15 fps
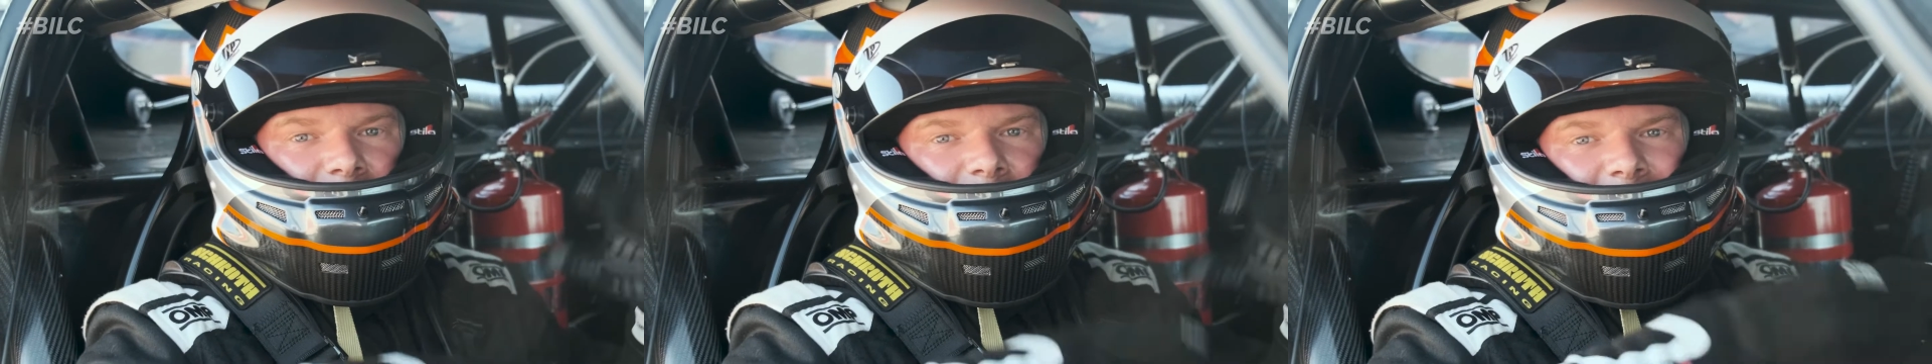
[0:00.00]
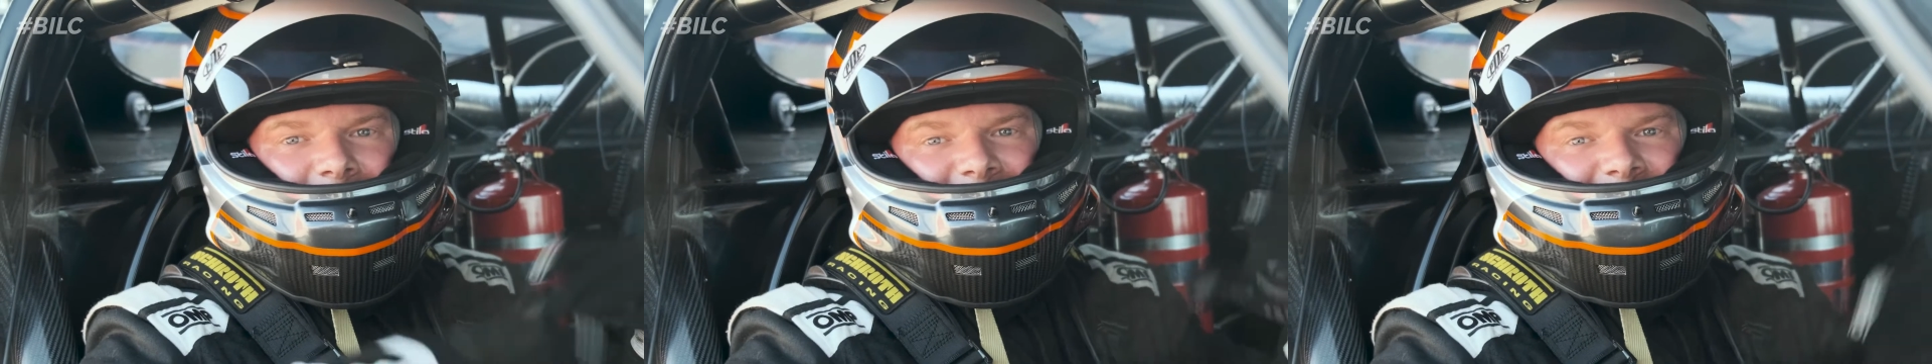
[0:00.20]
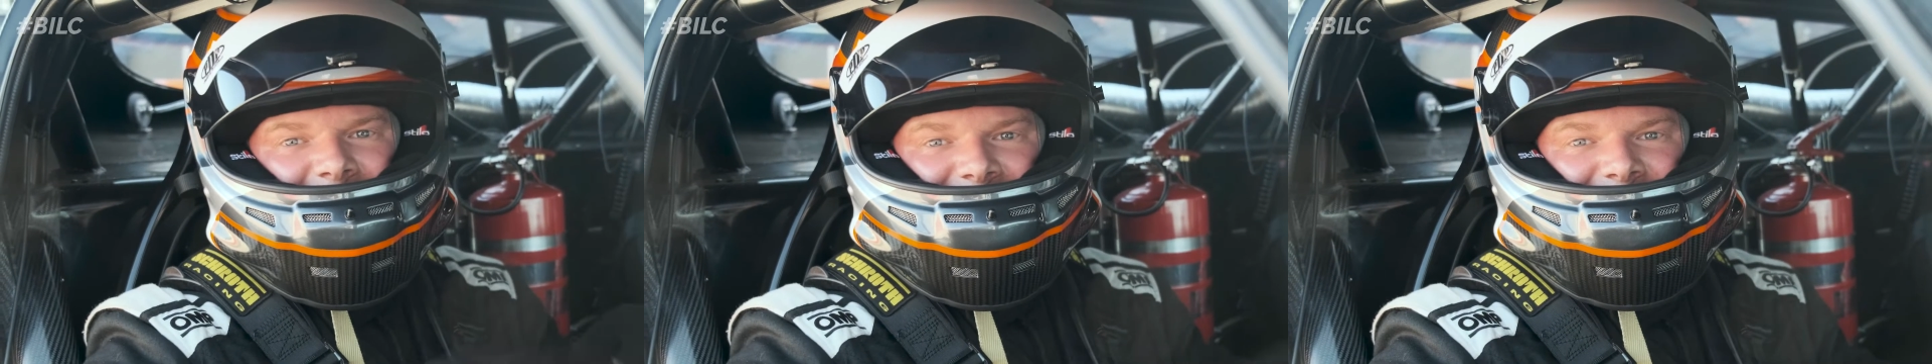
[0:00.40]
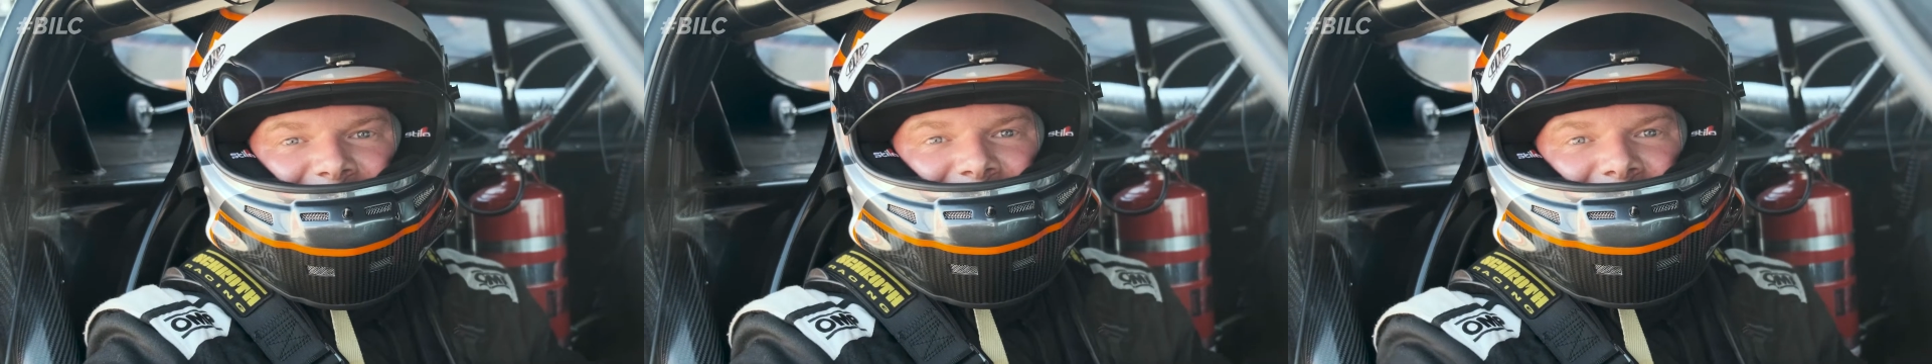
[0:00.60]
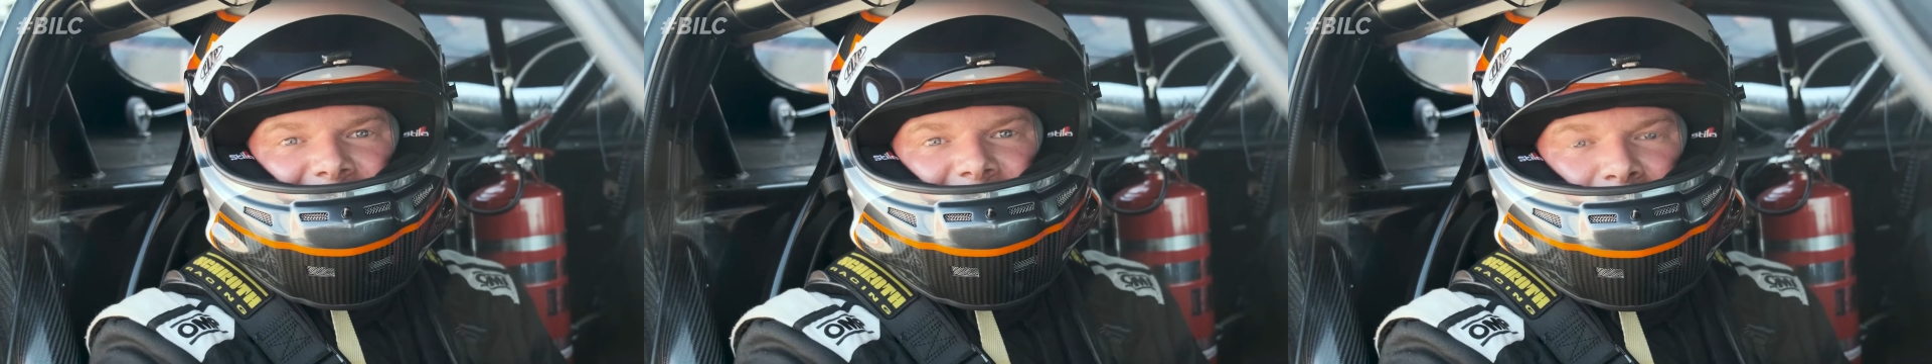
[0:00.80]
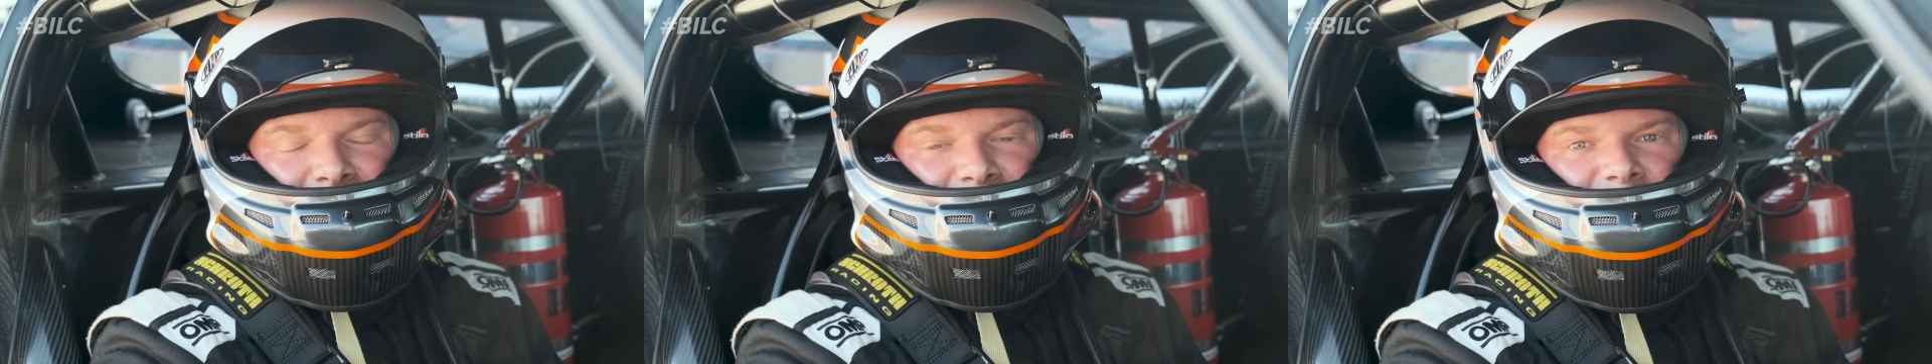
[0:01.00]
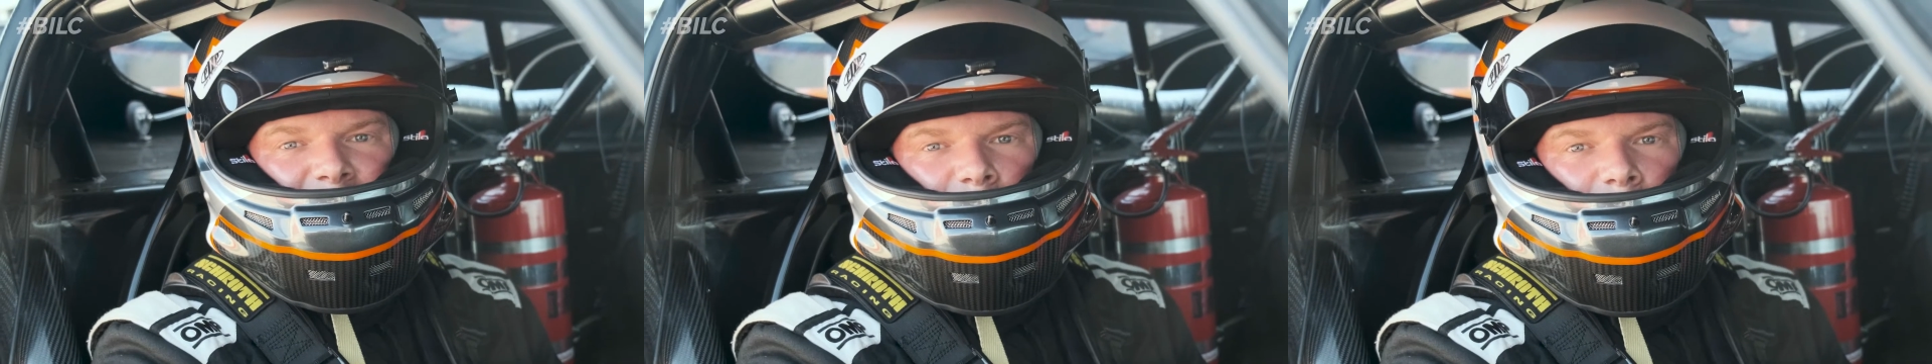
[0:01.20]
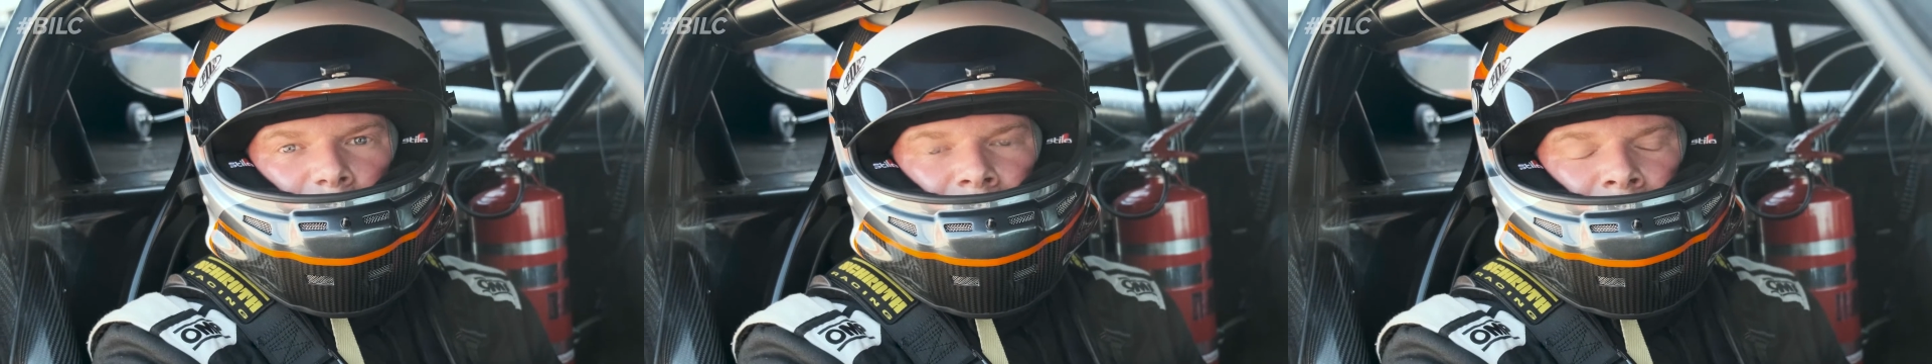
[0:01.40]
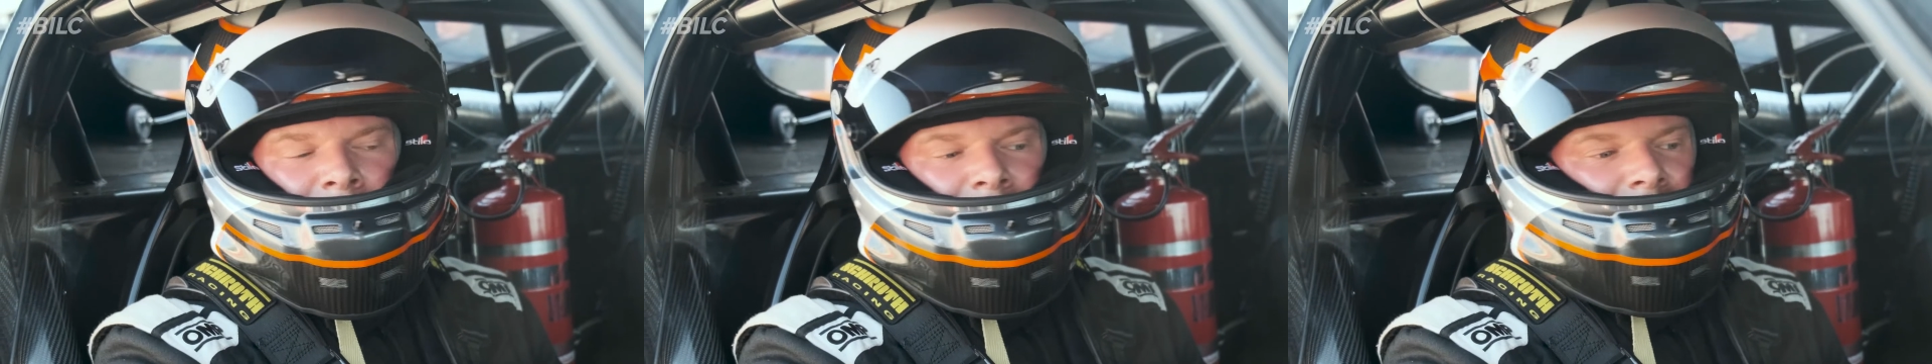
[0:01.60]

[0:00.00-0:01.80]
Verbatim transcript: early sessions in the afternoon.